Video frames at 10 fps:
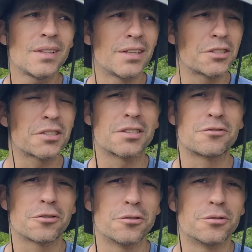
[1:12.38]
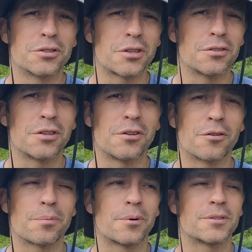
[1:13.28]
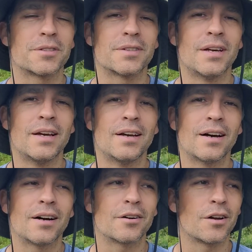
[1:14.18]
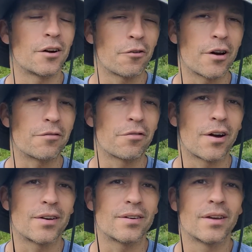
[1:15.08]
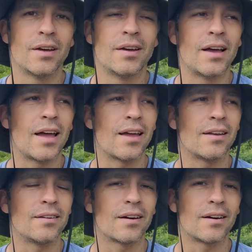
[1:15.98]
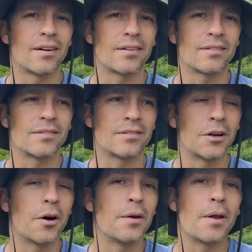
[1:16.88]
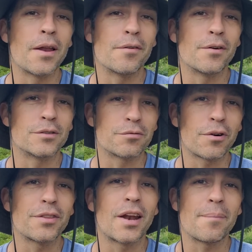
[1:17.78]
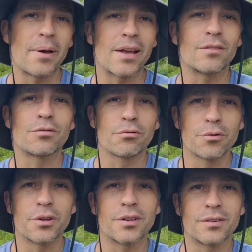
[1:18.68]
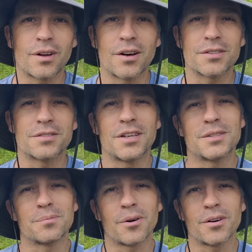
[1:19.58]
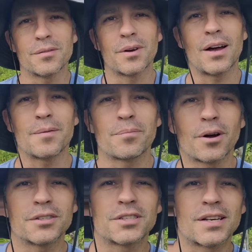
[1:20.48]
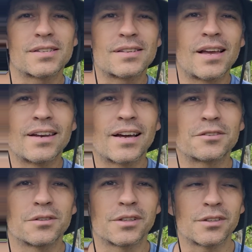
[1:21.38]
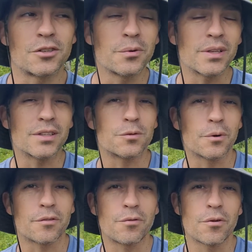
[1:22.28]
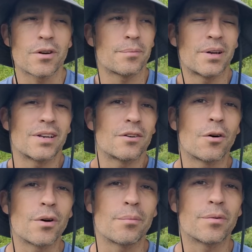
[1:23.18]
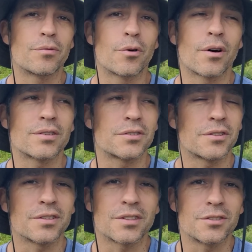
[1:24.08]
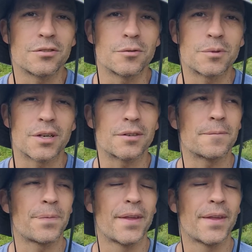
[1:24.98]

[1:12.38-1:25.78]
like just a true salt of the earth person, uh, a great friend, and uh, you know, and it was a friend that I made through the consultation pro uh, process and actually doing this work for him. I didn't know him before I started this YouTube channel.